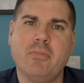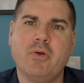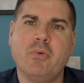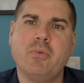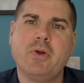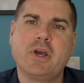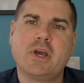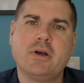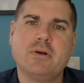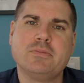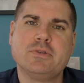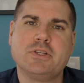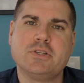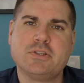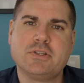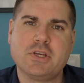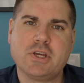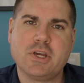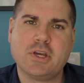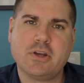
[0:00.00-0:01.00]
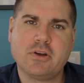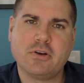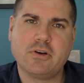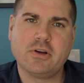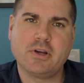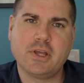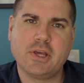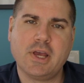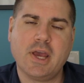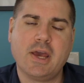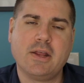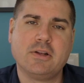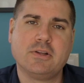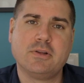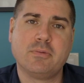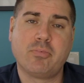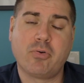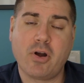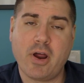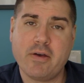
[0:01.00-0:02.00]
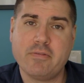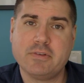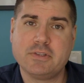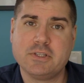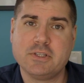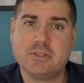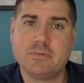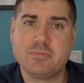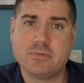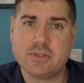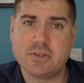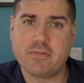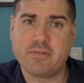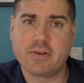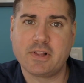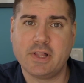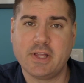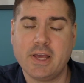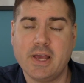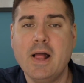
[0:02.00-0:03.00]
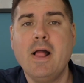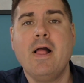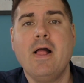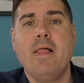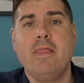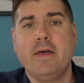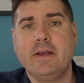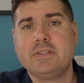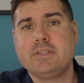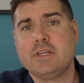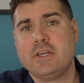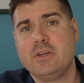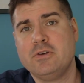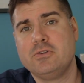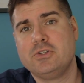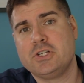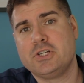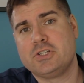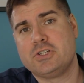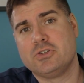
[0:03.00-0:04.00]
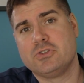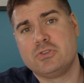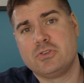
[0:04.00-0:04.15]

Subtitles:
And when it comes to security and to privacy specifically, that's a huge issue.